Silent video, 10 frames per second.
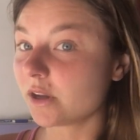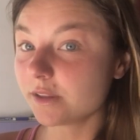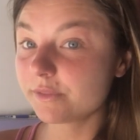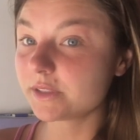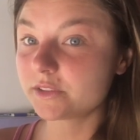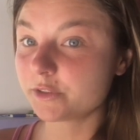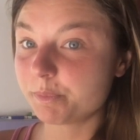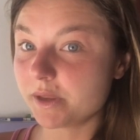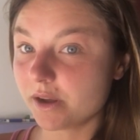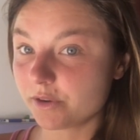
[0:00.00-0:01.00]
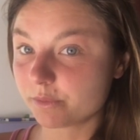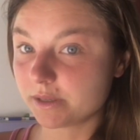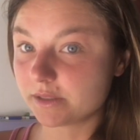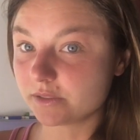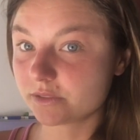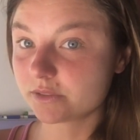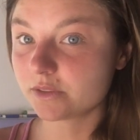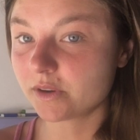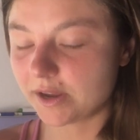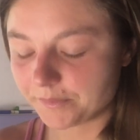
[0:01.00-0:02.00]
All of this is beyond awareness,
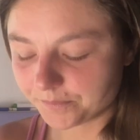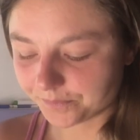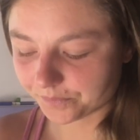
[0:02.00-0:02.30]
okay?